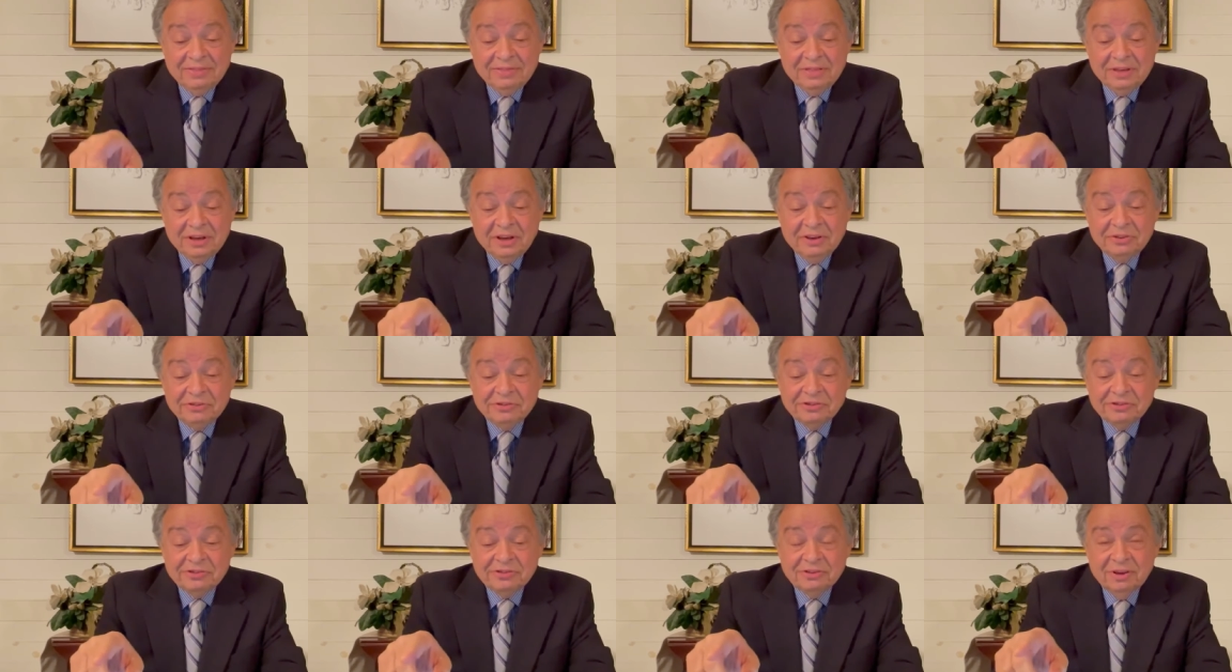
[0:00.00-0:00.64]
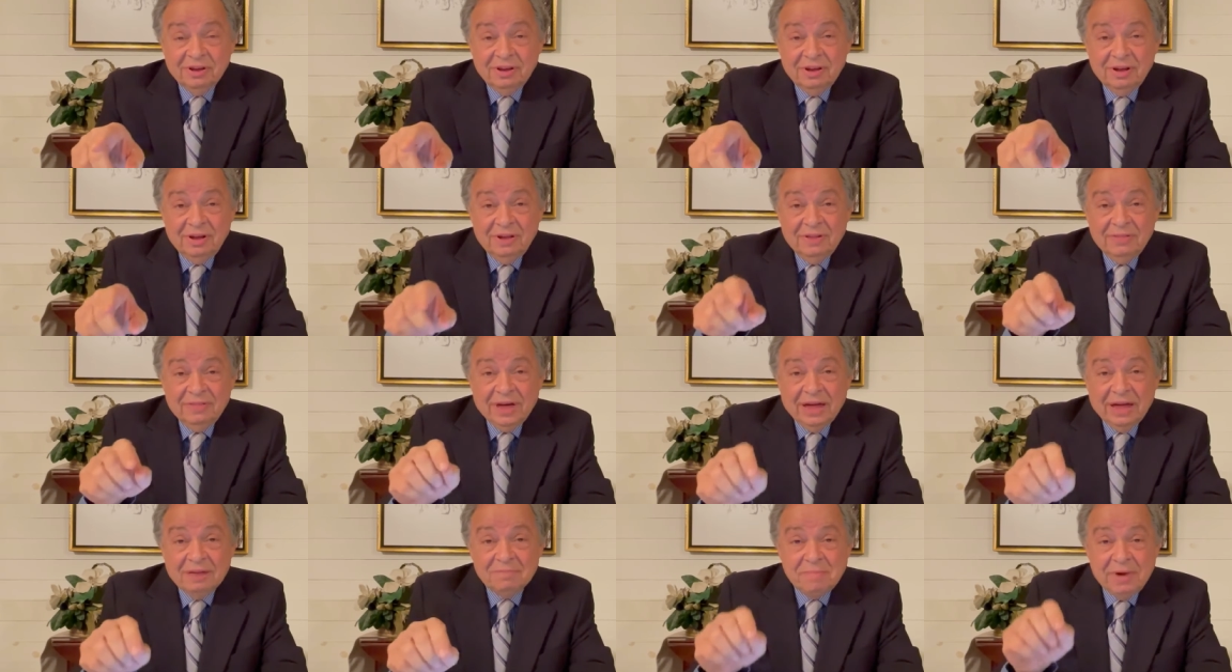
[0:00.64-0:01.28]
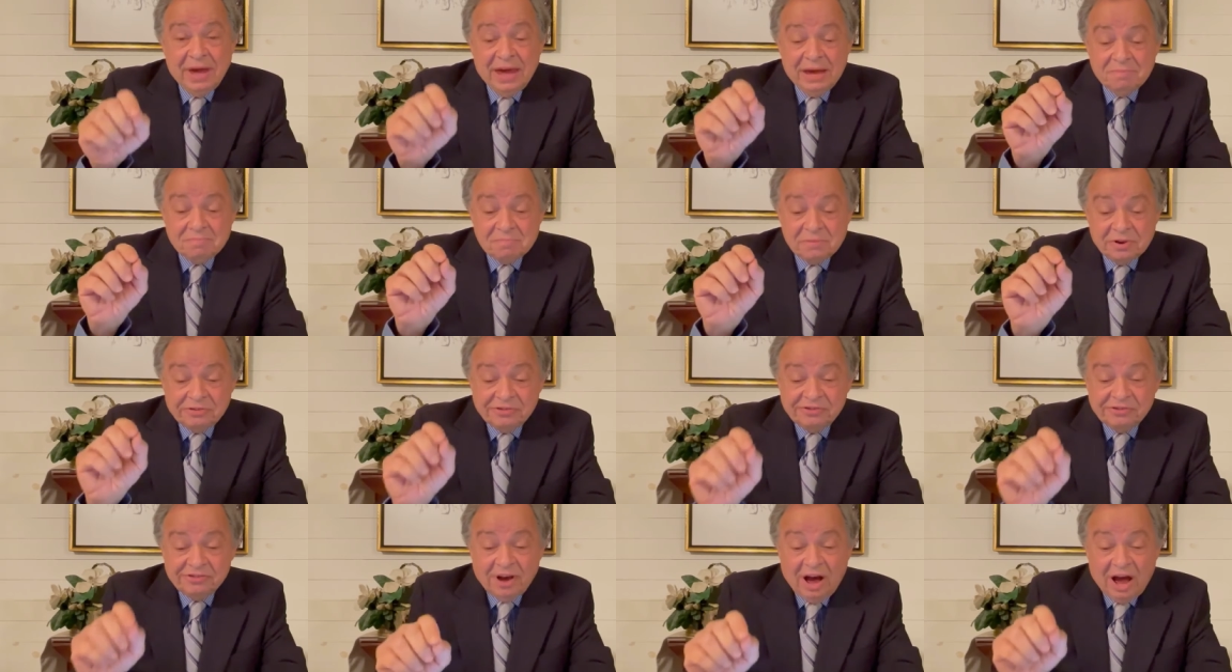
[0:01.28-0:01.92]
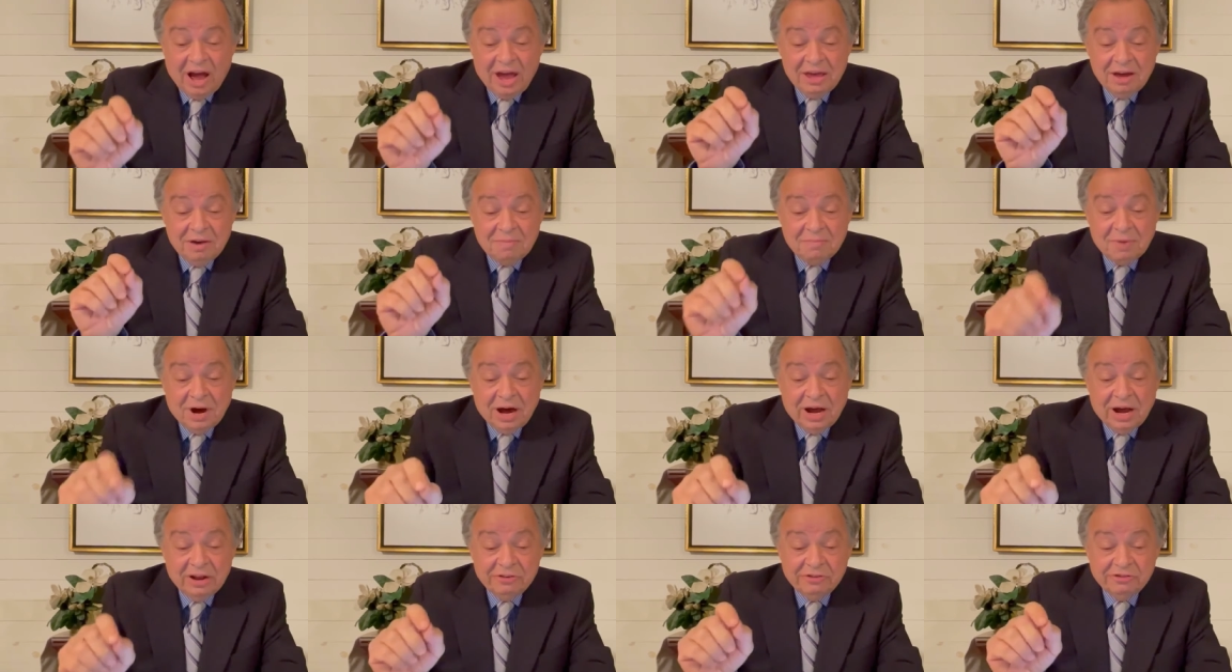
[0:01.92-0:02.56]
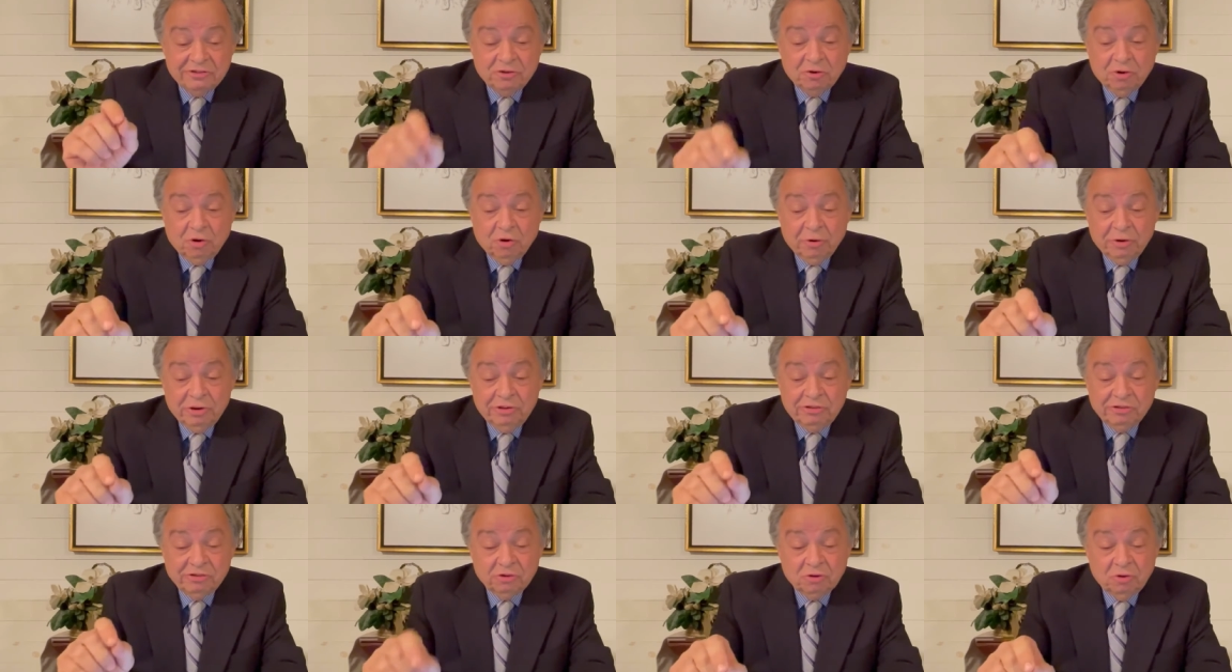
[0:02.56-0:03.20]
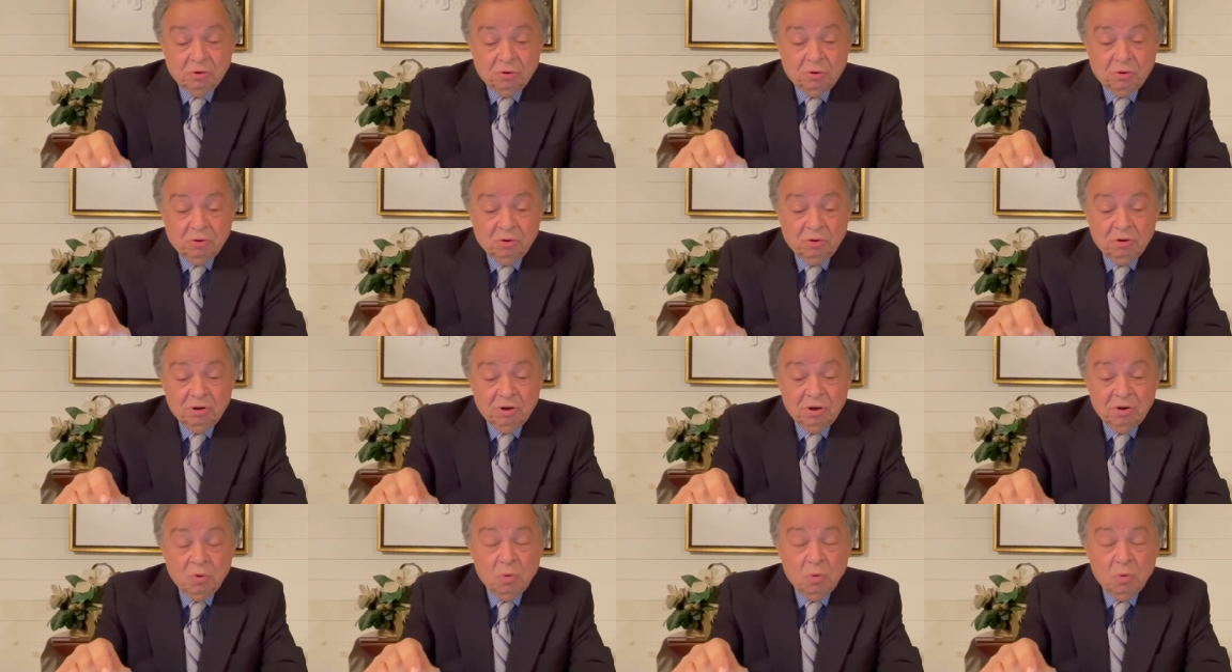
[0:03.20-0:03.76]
this, that make Messiah Montessori School